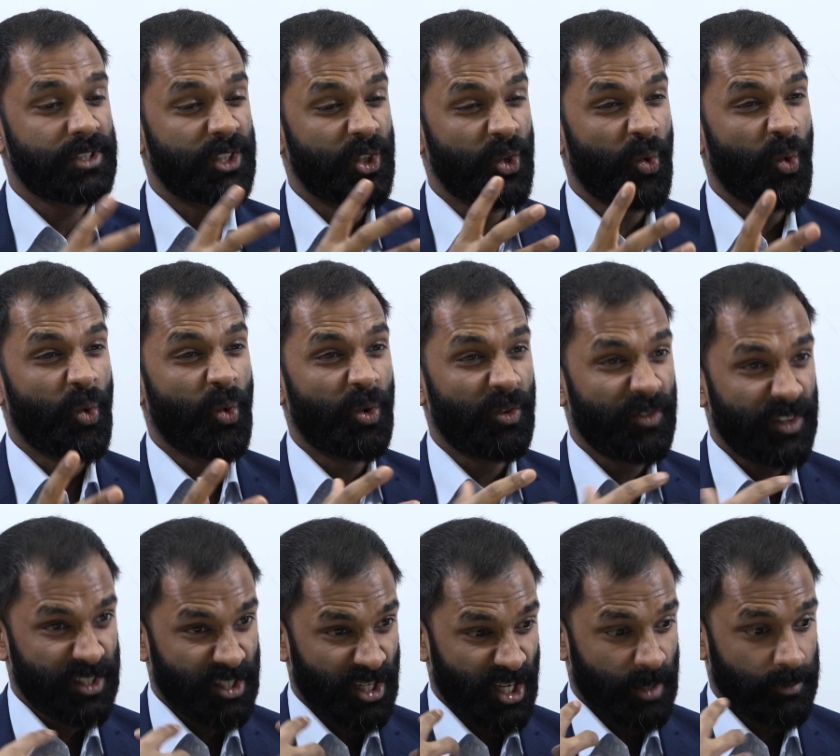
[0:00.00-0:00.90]
law,
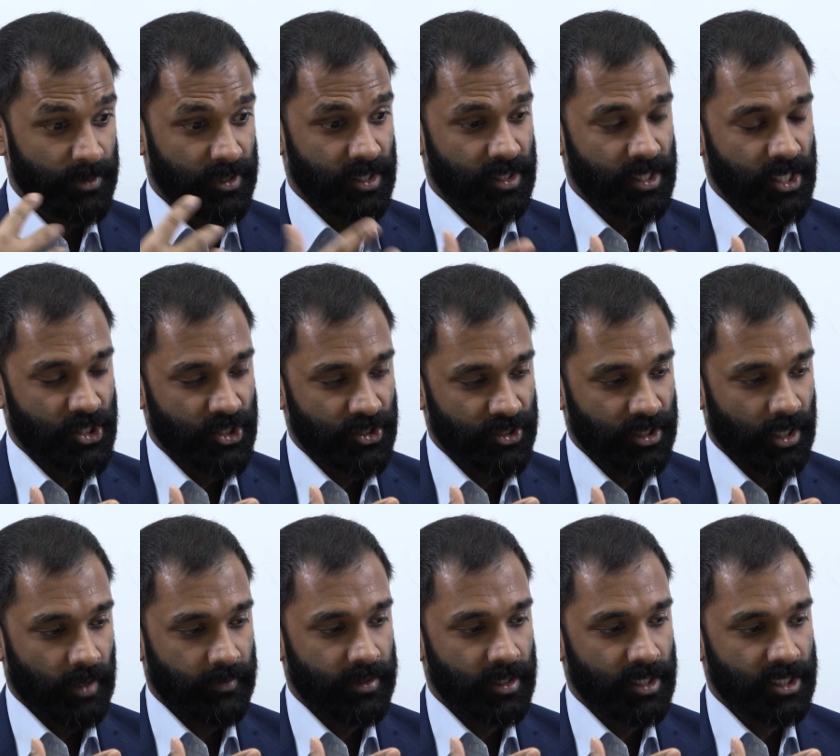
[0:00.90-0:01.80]
the terms and conditions
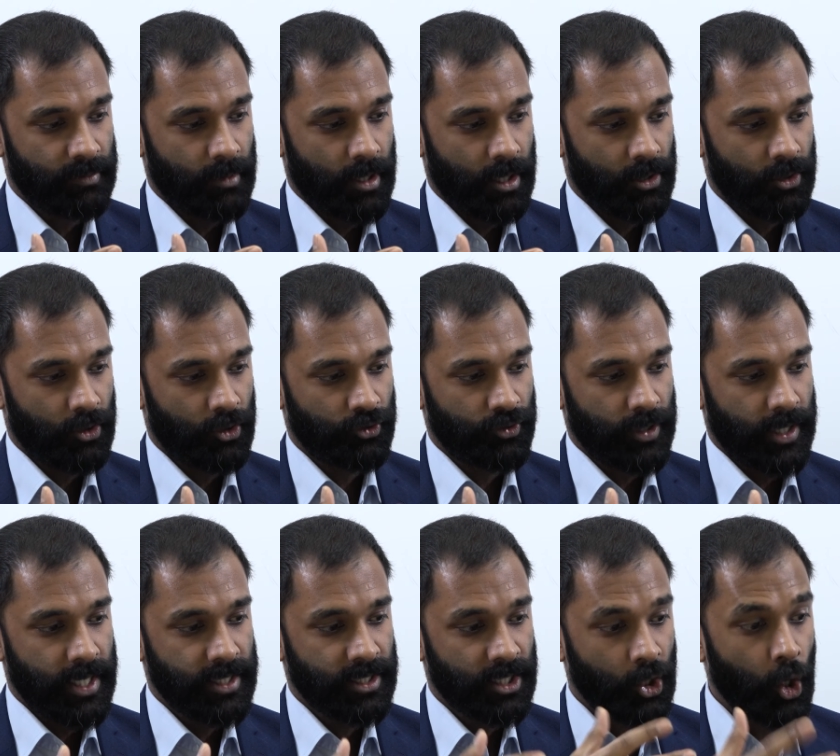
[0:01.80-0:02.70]
governing the smart
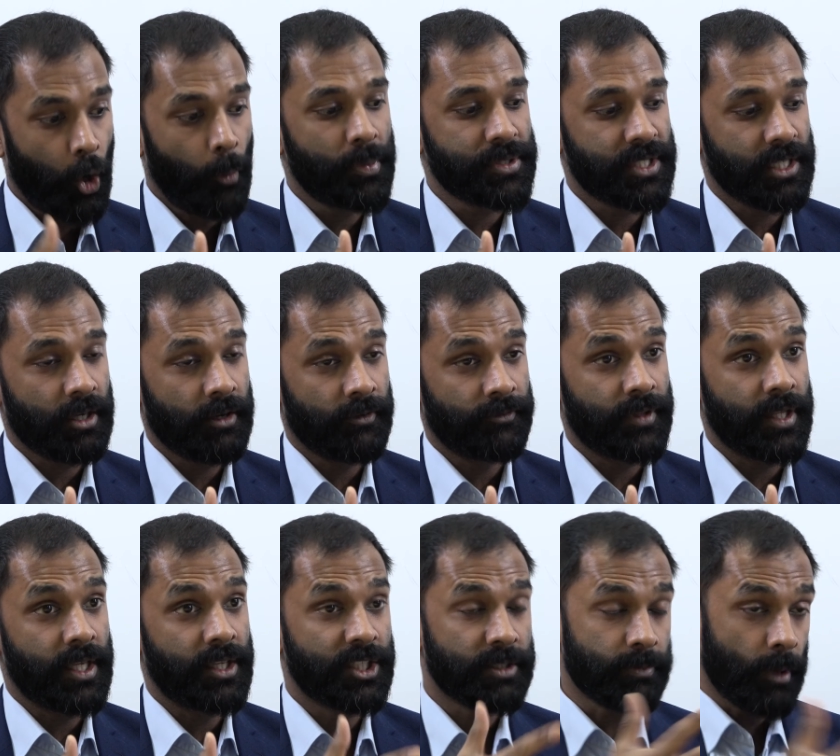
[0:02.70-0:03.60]
contract, is a composite of
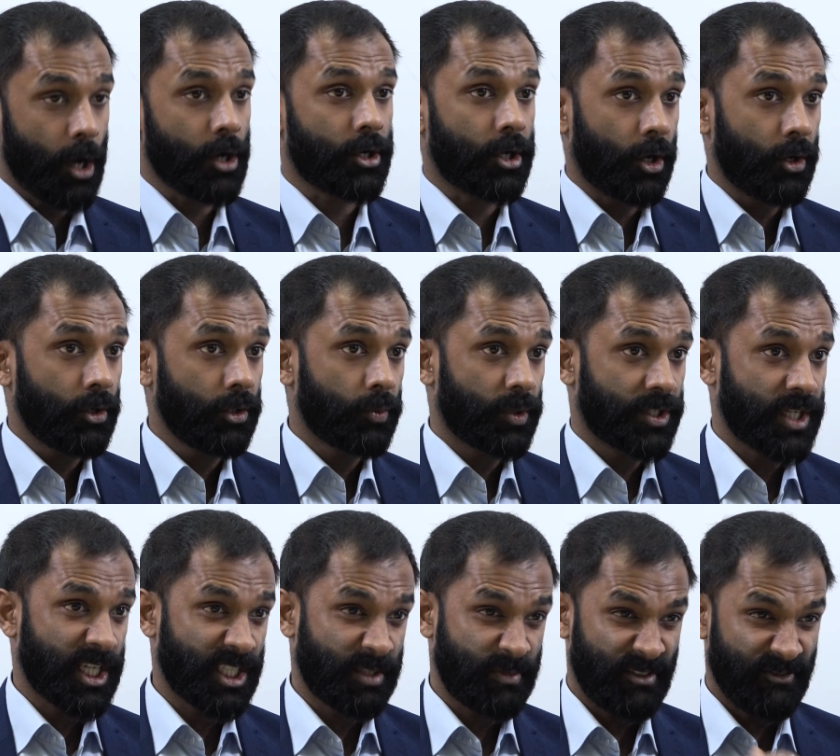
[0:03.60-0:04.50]
the smart code, which
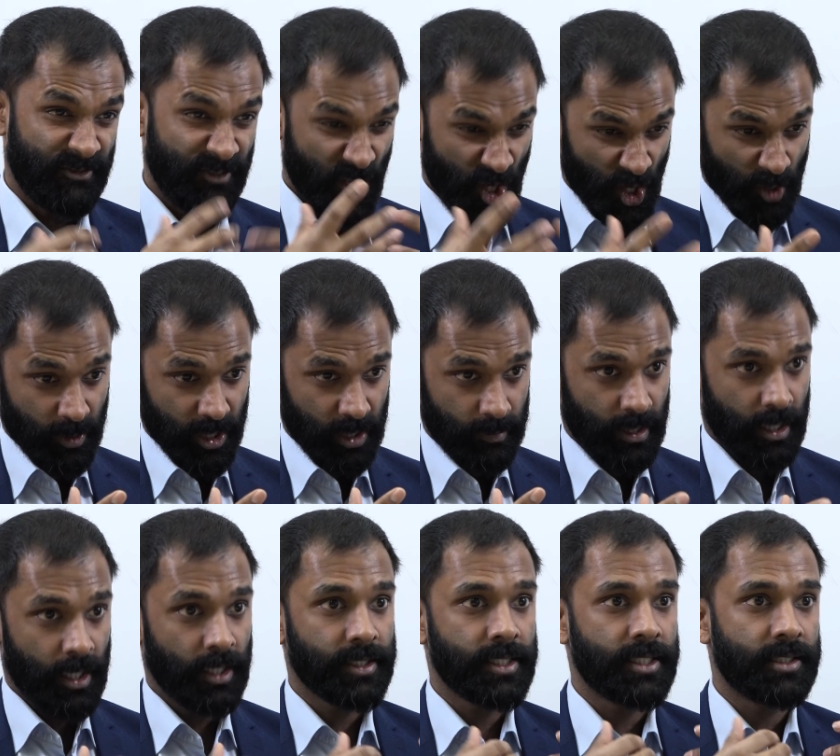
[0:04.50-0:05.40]
has to be viewed by the
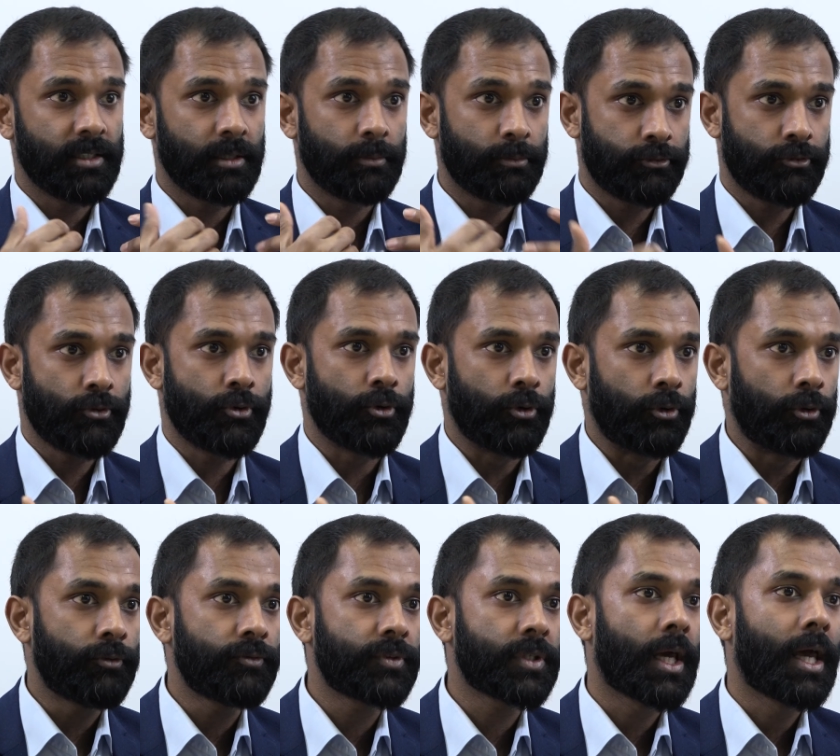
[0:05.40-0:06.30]
parties and
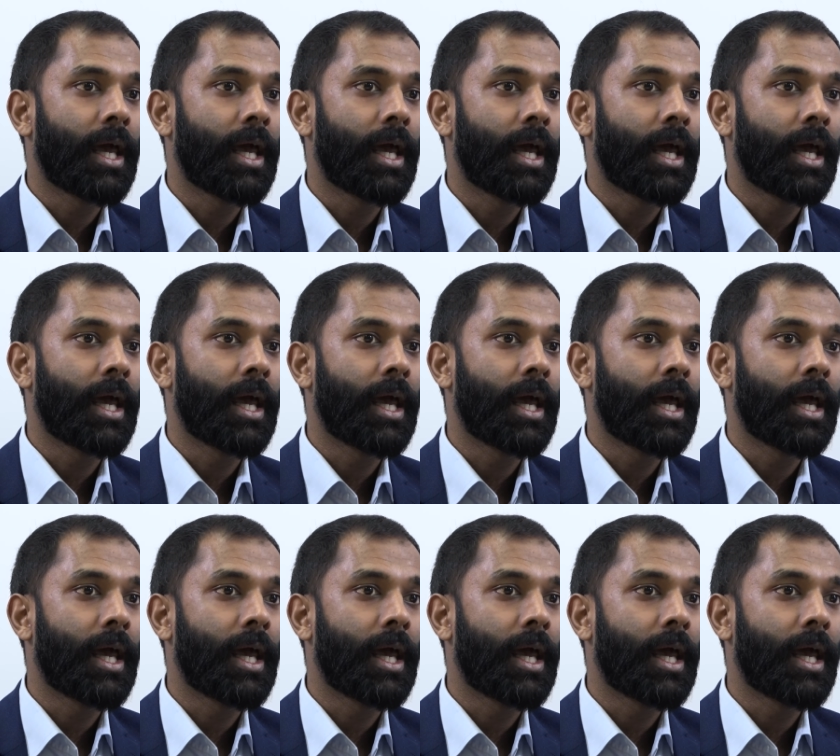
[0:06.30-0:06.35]
approved,